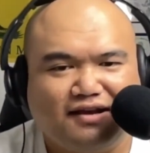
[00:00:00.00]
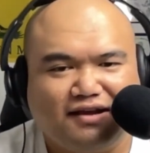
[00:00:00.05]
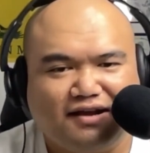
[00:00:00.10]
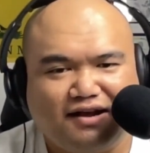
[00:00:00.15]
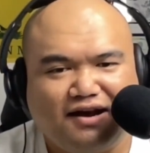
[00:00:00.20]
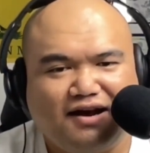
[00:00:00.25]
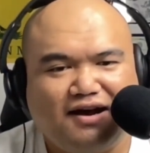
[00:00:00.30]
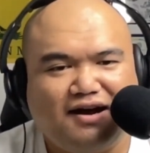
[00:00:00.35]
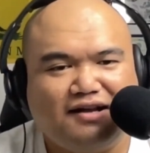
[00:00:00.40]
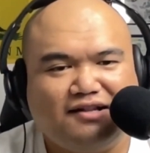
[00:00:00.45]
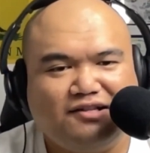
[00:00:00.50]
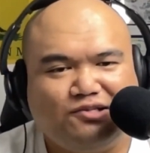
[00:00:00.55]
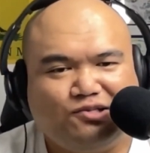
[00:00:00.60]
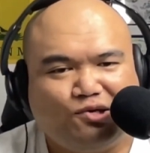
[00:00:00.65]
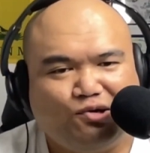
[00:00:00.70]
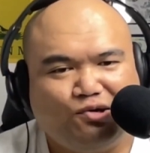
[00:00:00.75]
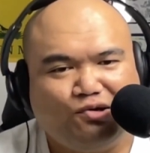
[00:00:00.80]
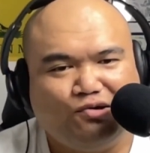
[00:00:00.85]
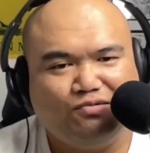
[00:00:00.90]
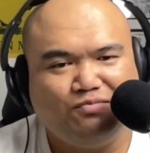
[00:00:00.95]
God
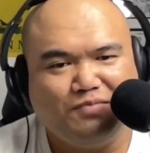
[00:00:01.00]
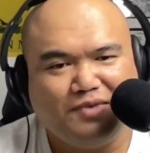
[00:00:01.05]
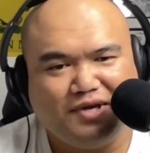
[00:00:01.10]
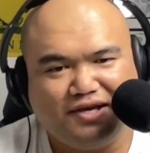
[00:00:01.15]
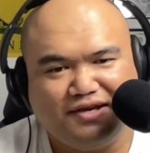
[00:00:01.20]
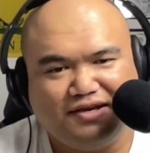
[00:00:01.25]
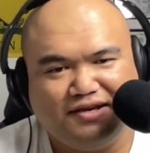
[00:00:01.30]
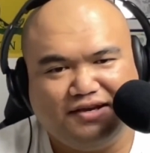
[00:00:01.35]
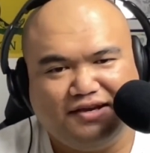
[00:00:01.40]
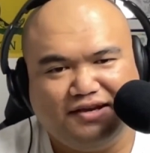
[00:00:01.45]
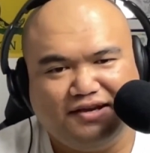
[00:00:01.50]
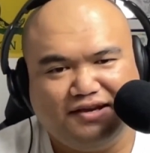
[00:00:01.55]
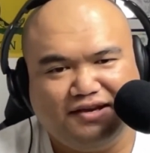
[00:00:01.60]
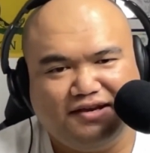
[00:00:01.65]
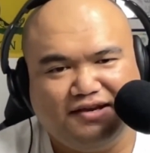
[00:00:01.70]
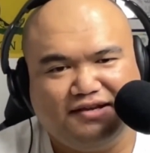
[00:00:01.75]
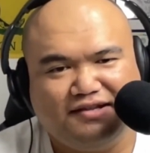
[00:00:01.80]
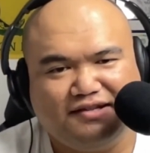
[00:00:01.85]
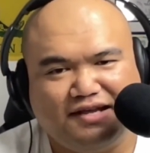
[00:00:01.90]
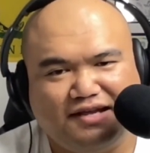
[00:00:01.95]
told me
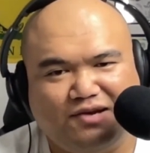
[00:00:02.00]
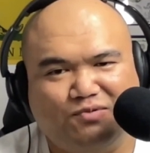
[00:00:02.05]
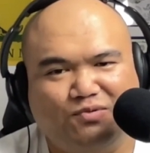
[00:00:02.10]
that